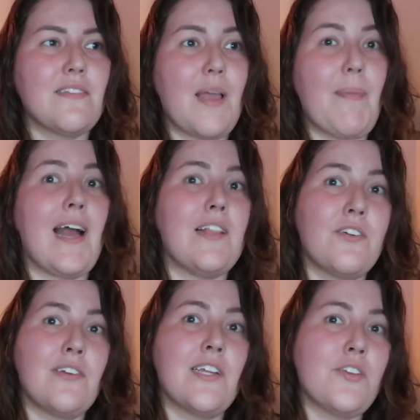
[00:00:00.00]
Am I
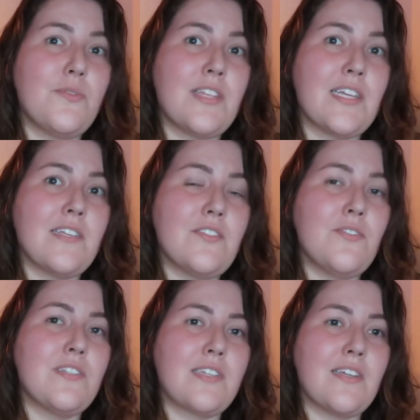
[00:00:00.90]
learning new things,
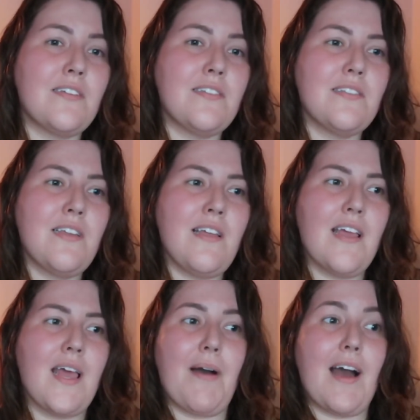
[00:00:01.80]
new skills?
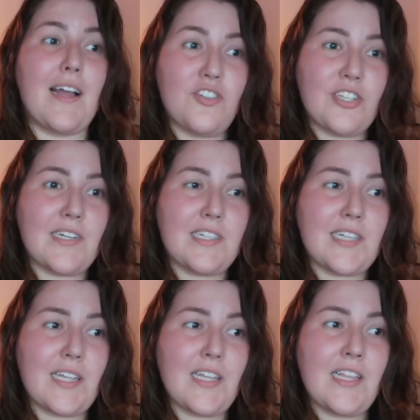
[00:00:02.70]
Am I
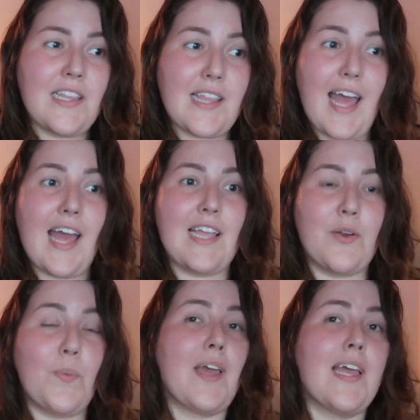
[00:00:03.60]
channeling that in
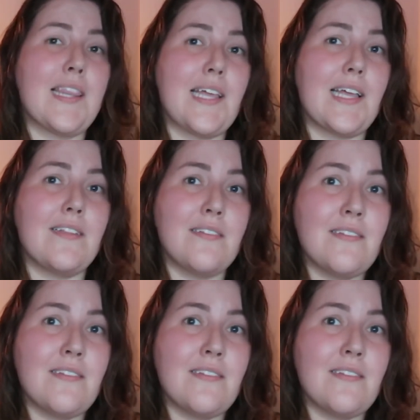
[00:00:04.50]
a way that,